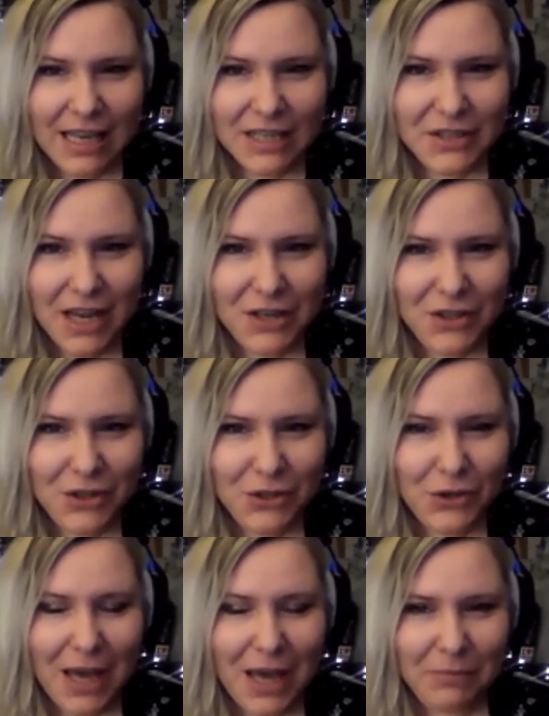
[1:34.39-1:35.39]
Tania,
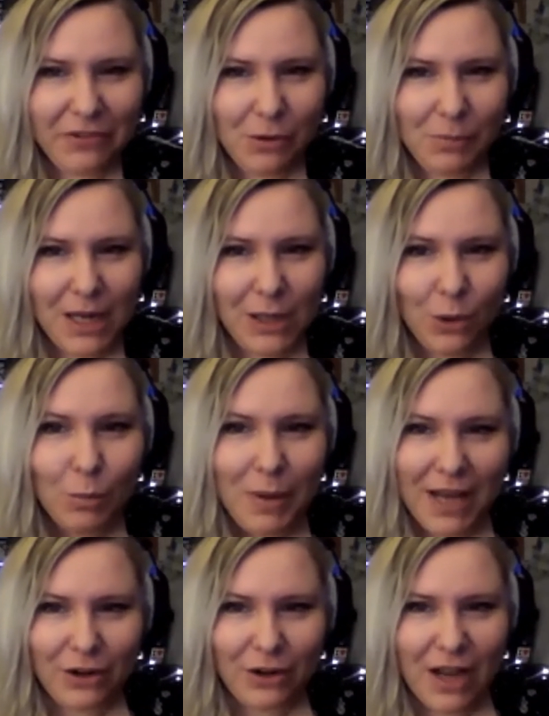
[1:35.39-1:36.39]
you came from a law
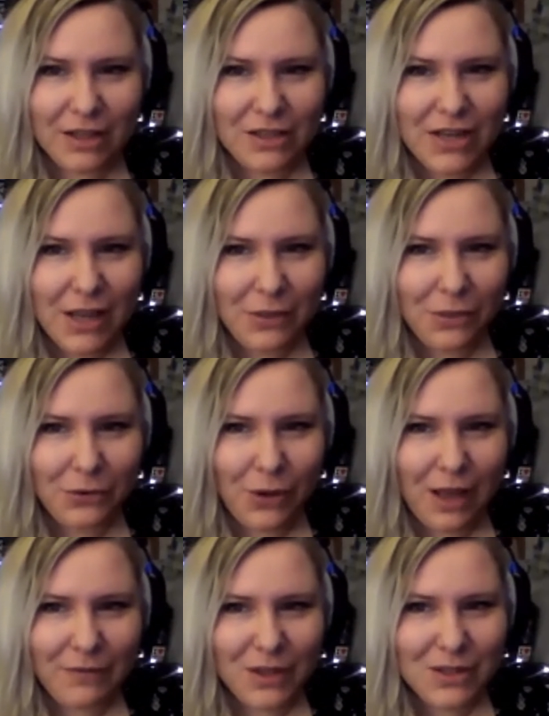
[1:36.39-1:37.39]
background and through
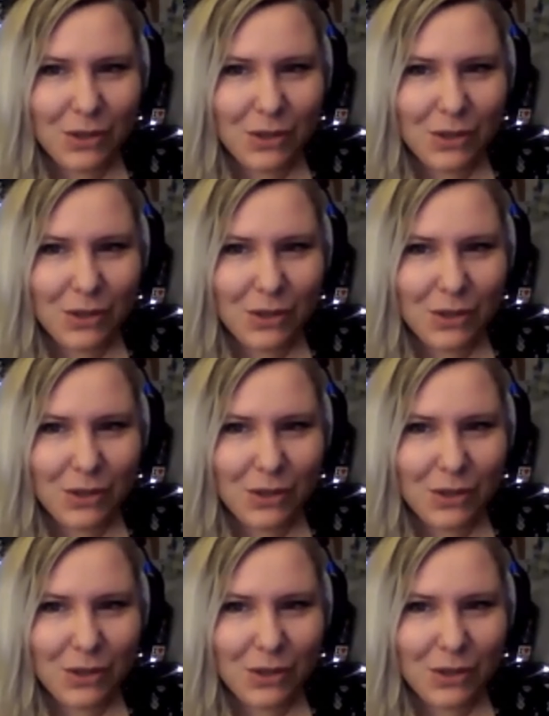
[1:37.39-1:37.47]
having